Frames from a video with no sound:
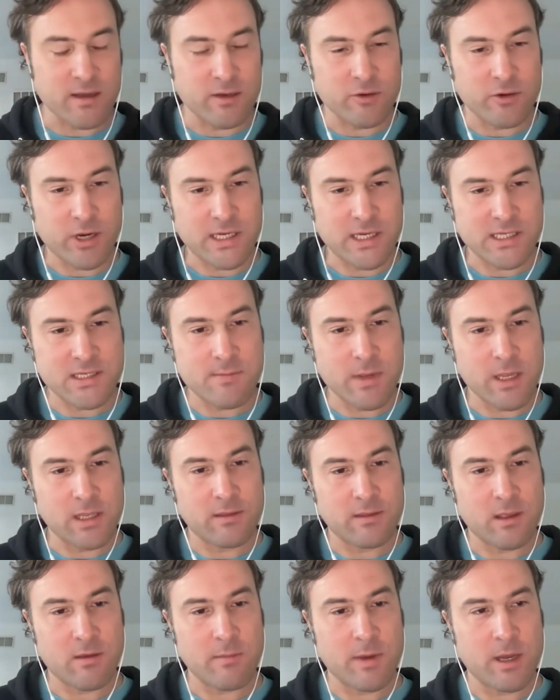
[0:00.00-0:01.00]
underestimate
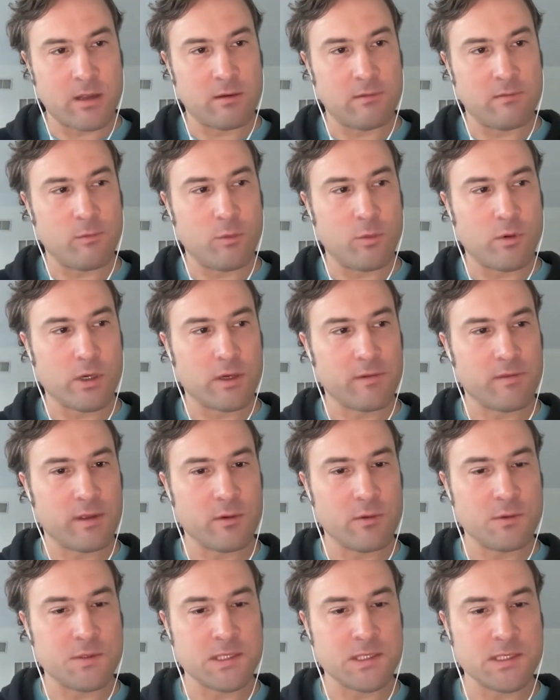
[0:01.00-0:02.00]
the amount of work that
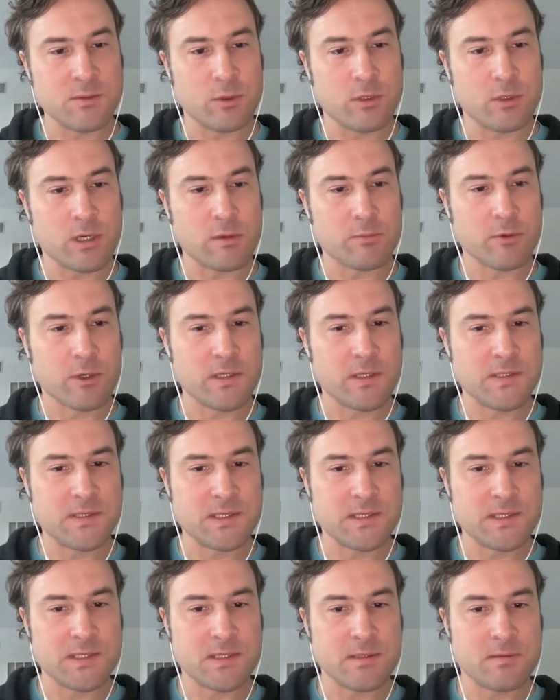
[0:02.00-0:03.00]
goes into an operating
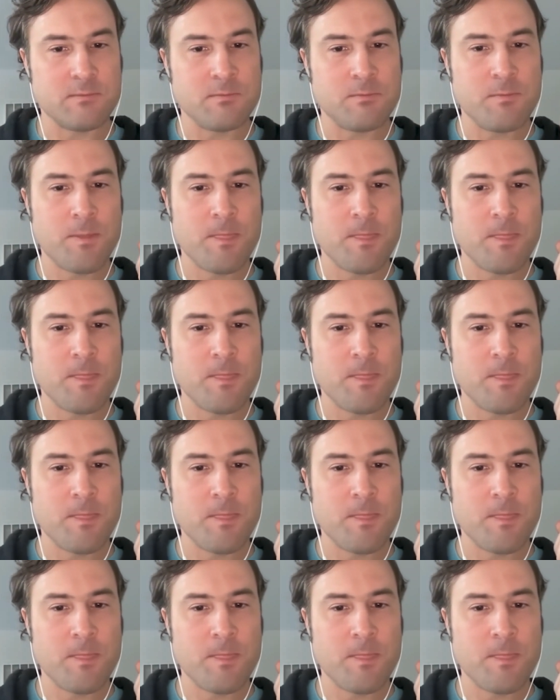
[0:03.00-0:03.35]
system.